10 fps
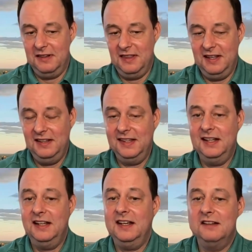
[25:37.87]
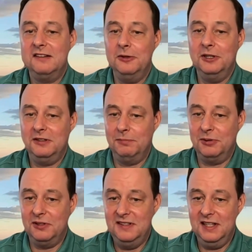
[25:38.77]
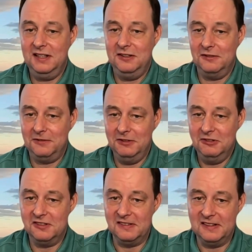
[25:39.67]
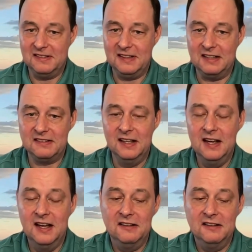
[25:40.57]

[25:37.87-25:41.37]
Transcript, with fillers: they think it's going to predict your future success.